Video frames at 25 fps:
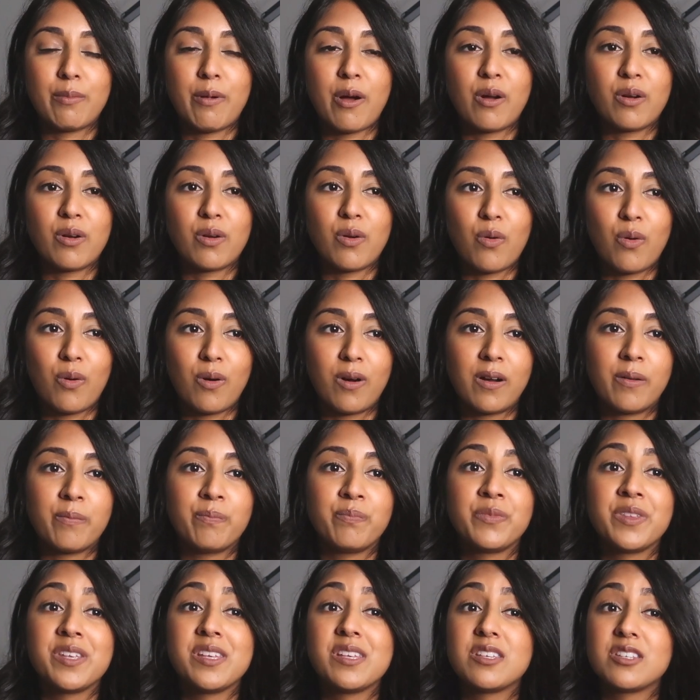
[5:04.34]
about
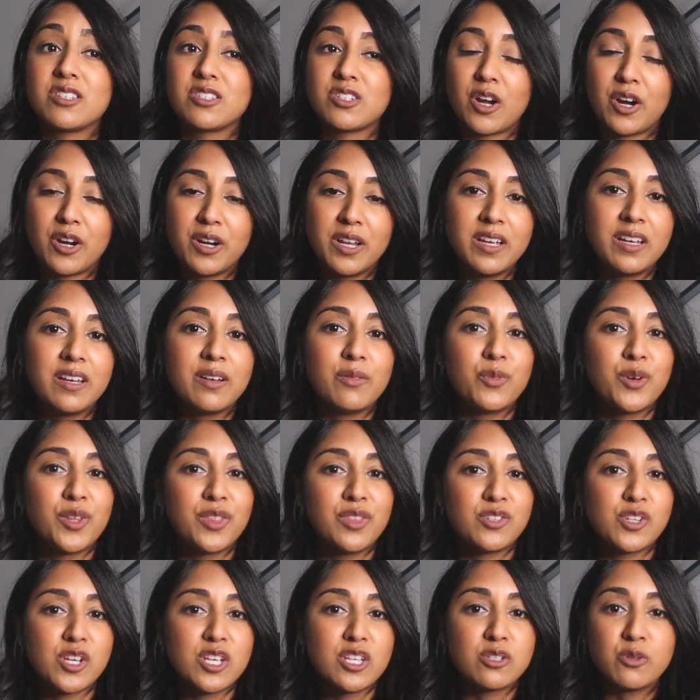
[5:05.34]
core, starting
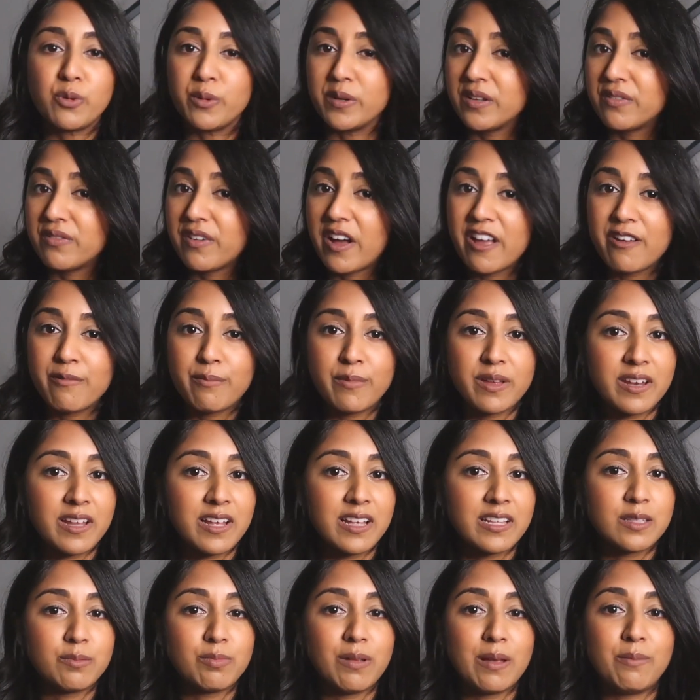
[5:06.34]
with just 25
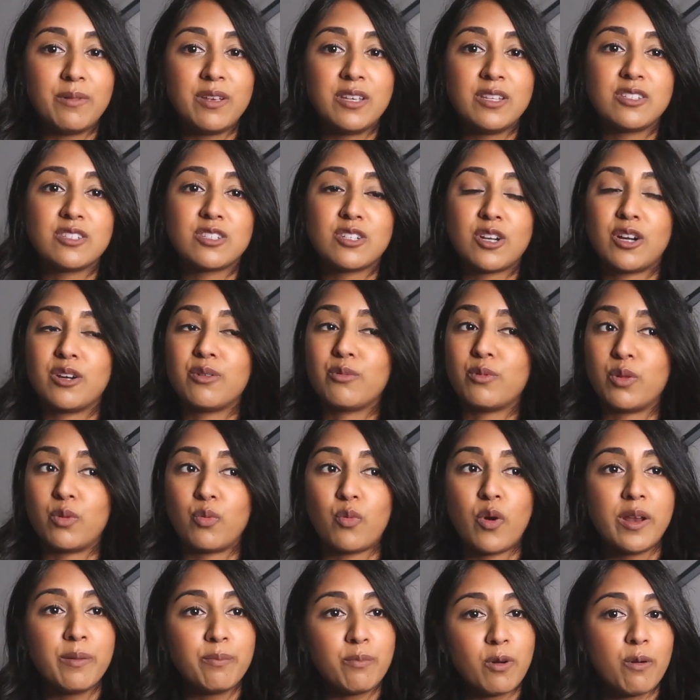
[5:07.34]
minutes, maybe start with
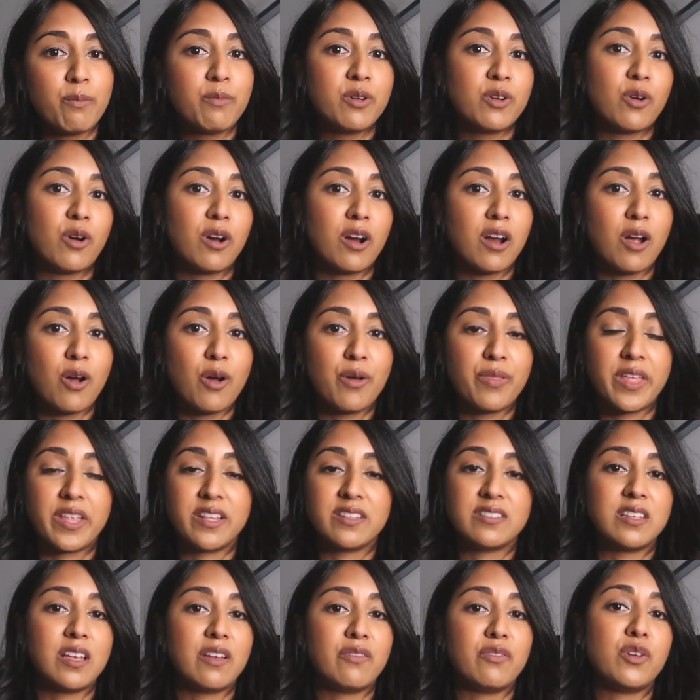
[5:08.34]
one Pomodoro and
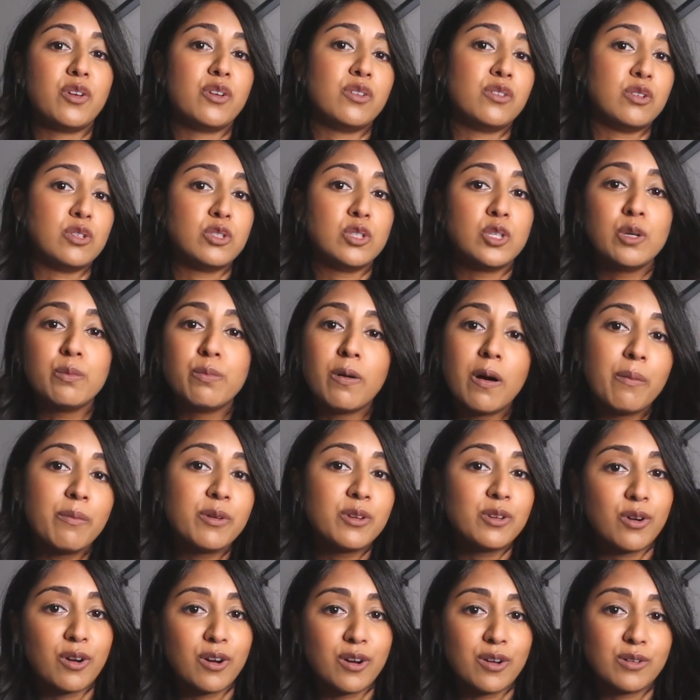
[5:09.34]
then see if you can do two
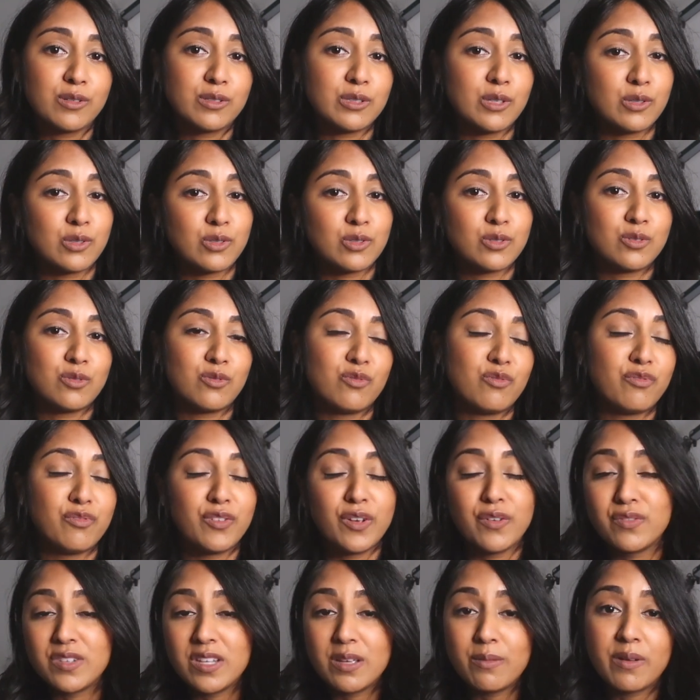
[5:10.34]
Pomodoros at
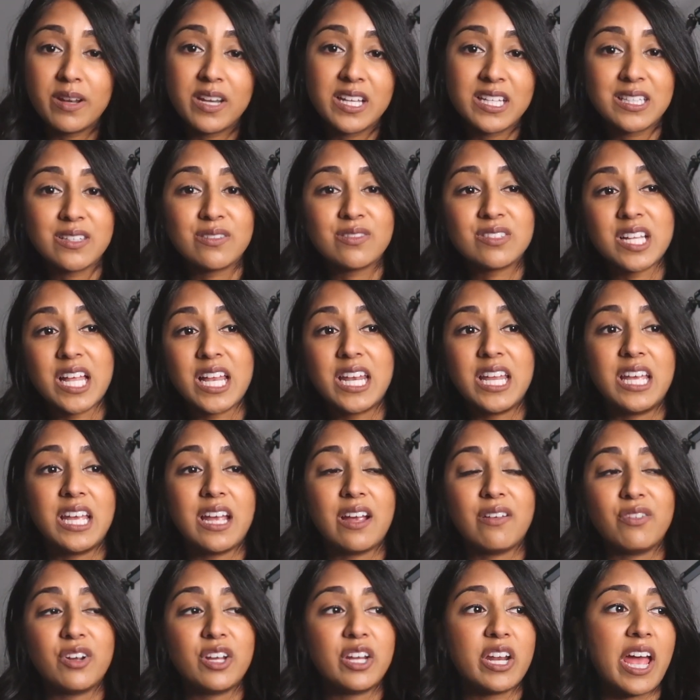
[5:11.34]
50 minutes of
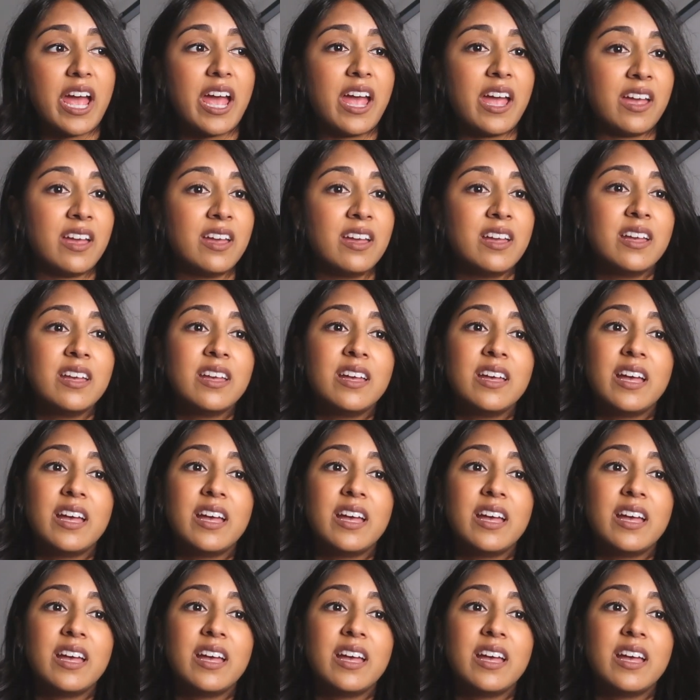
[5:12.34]
studying every day.